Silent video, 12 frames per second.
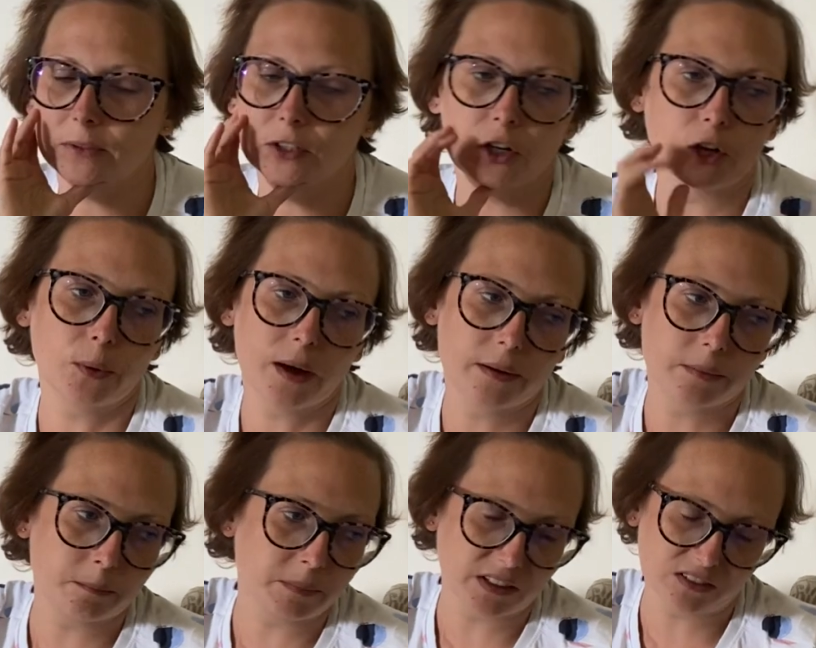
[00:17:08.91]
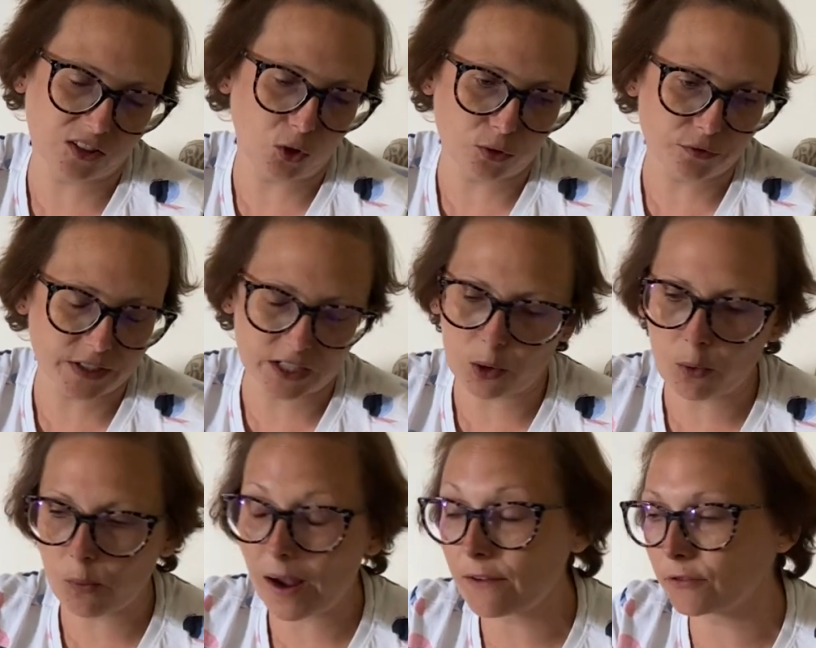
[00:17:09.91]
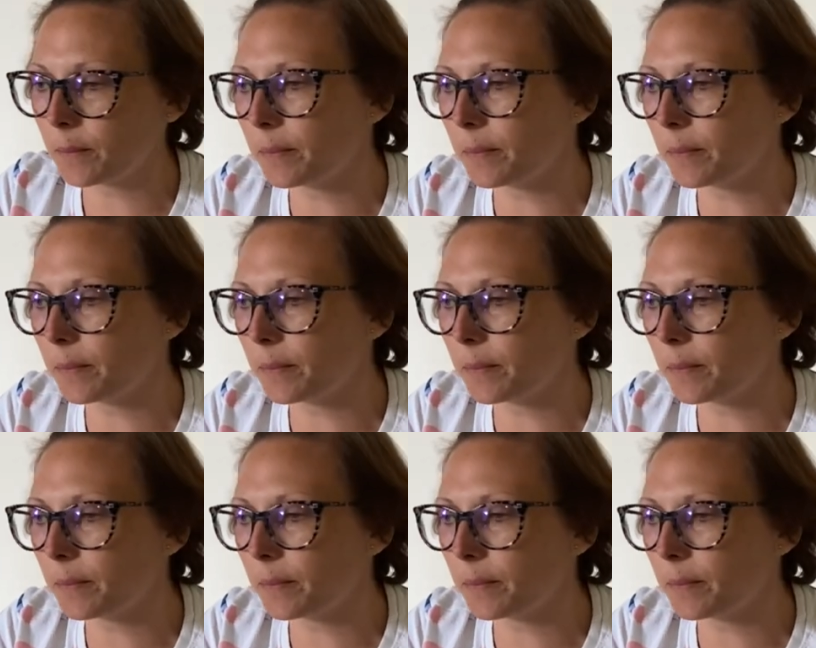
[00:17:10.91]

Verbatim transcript: you know, miss the odd video or whatever.